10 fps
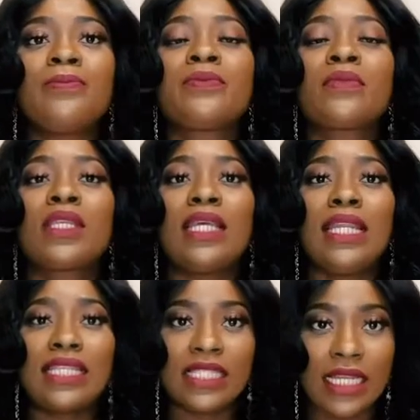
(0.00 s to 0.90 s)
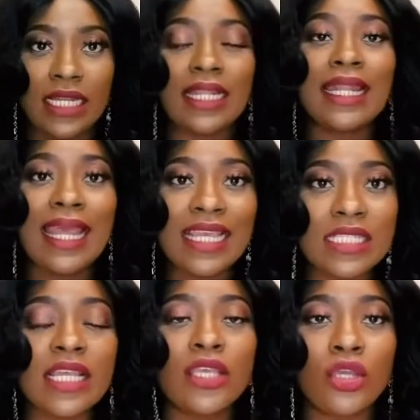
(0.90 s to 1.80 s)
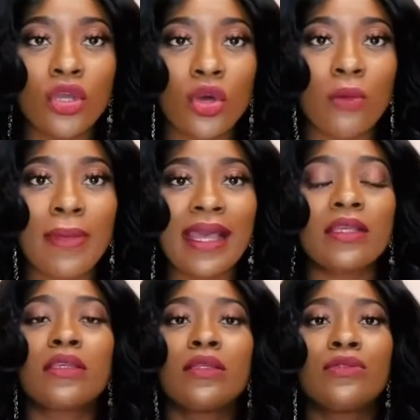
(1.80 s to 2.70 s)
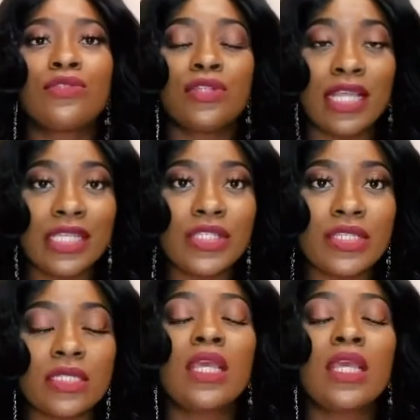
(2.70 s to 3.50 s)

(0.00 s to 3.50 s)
Listen, the next day you go back to lectures